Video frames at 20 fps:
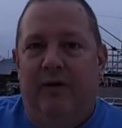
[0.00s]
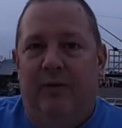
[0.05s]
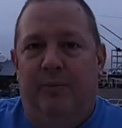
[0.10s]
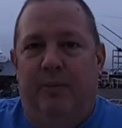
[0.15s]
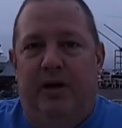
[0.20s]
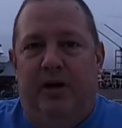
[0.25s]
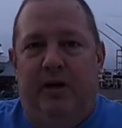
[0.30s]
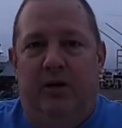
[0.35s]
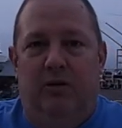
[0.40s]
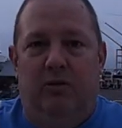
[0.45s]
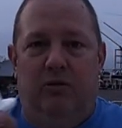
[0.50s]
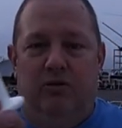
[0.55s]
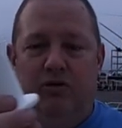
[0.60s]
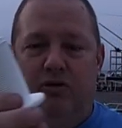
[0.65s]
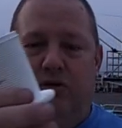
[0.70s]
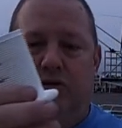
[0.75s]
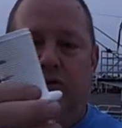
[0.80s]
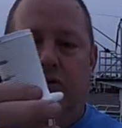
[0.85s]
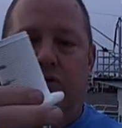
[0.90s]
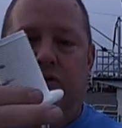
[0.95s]
your buddy hold
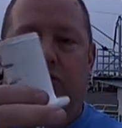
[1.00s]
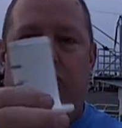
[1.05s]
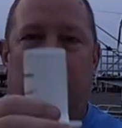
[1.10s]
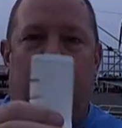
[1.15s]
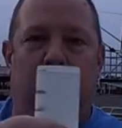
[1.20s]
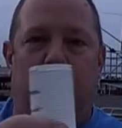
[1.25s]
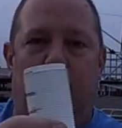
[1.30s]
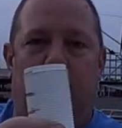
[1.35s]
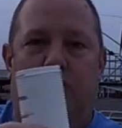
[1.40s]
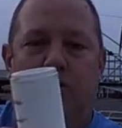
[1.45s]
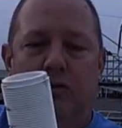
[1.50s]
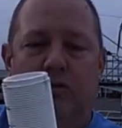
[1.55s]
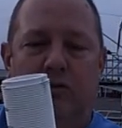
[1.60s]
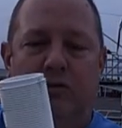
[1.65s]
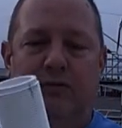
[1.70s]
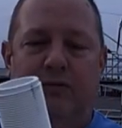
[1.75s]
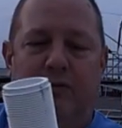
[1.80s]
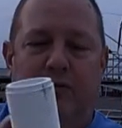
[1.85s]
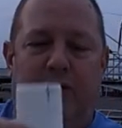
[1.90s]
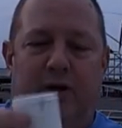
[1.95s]
your tool
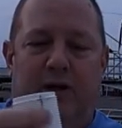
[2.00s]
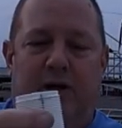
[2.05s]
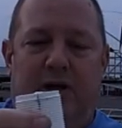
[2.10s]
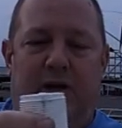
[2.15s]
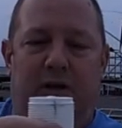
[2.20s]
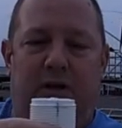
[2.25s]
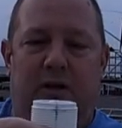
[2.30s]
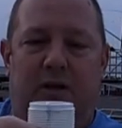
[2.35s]
for you.